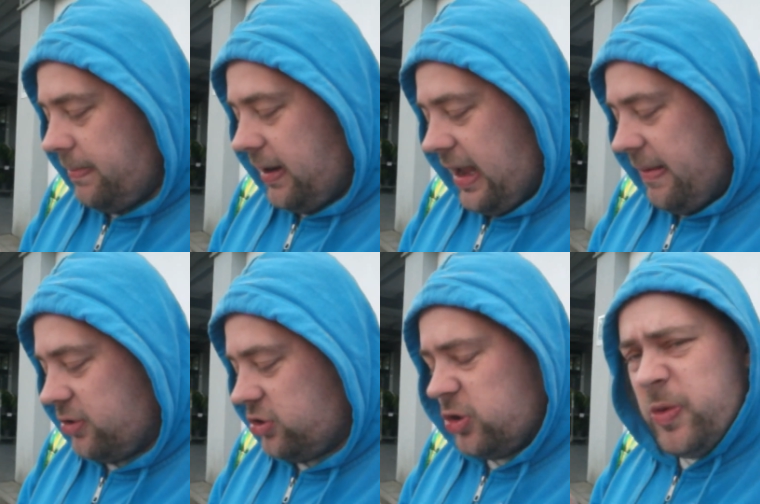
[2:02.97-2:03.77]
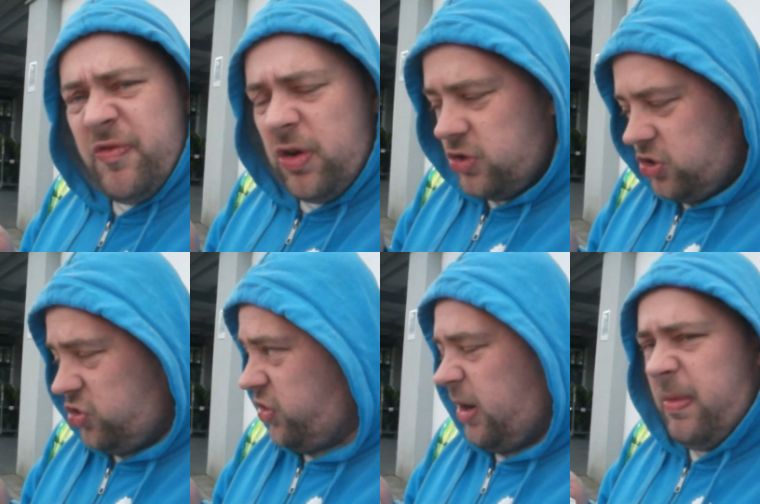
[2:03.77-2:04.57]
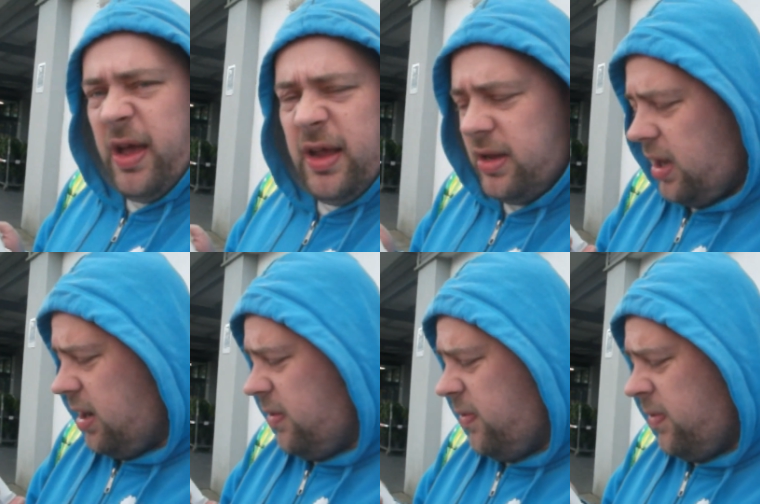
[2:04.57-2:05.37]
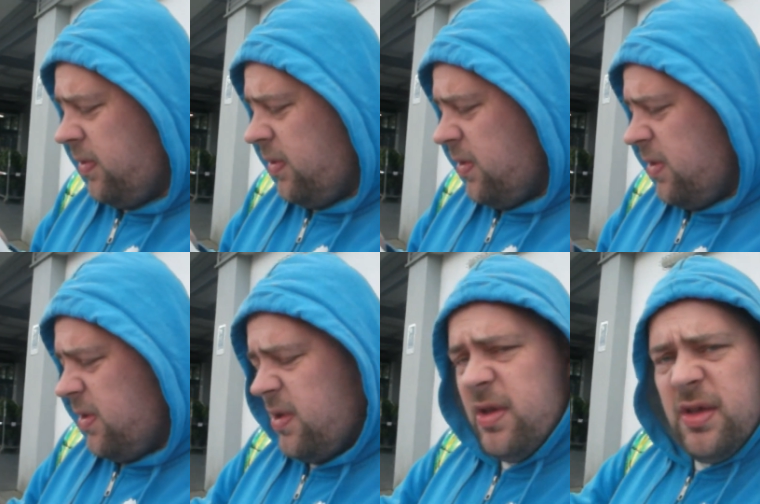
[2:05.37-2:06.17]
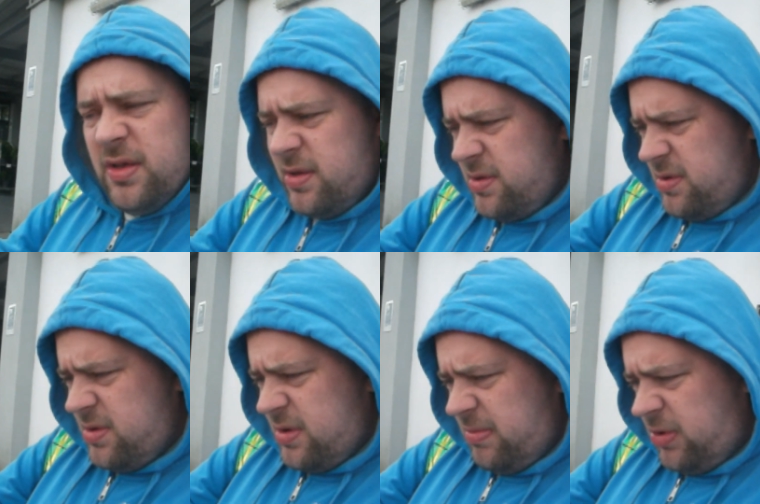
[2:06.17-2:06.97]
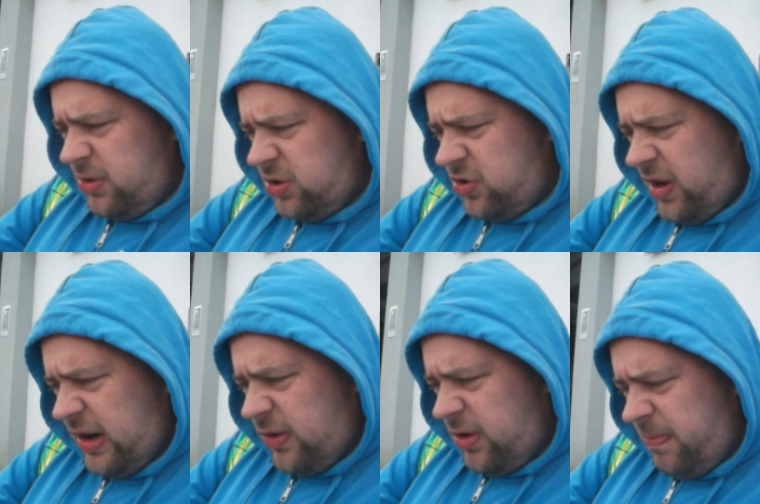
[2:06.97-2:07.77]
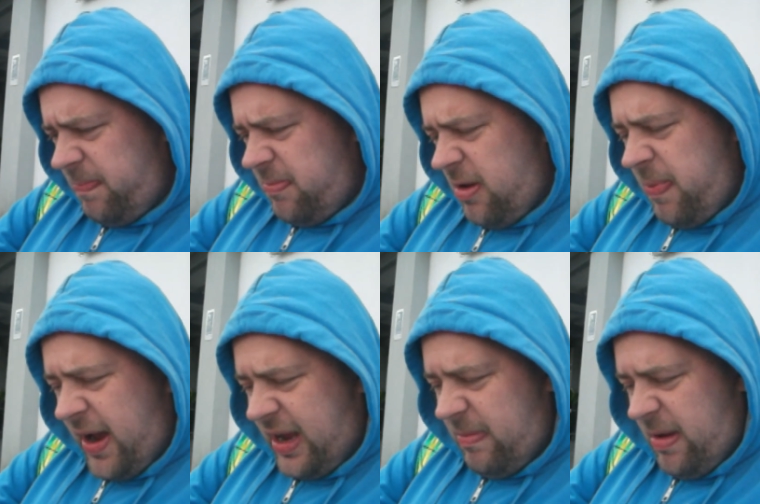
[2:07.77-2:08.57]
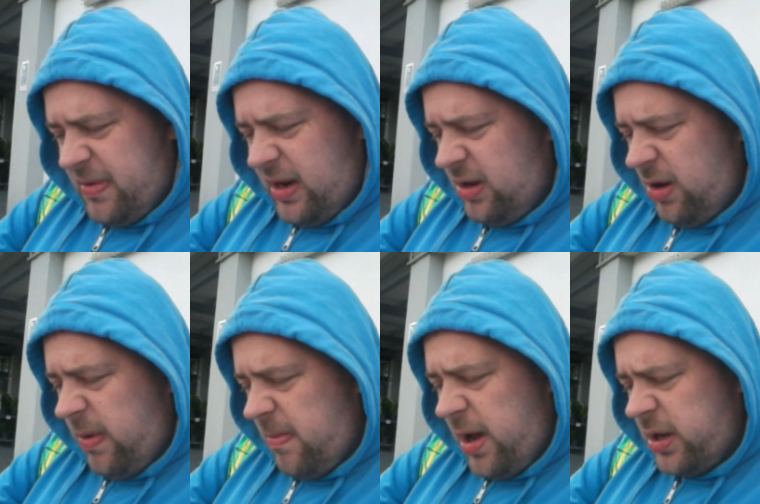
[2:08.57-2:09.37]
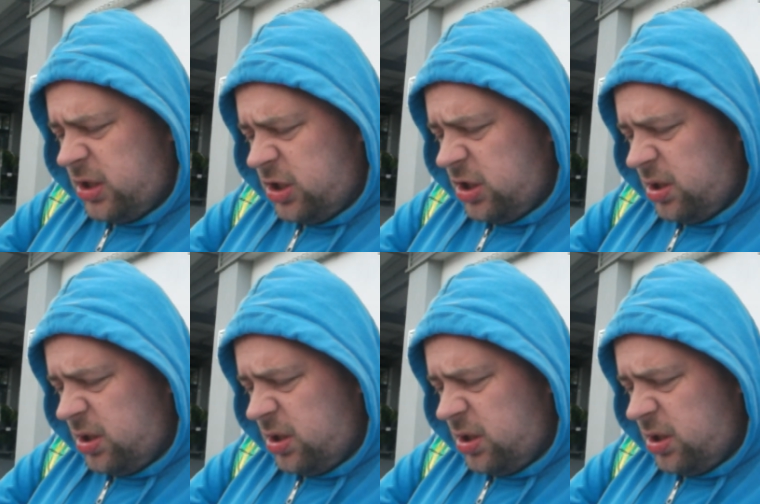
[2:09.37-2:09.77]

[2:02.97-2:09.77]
a Simply Apple Juice with concentrate mate, I don't know, I'm concentrating on the, the packet now, it ain't doing much.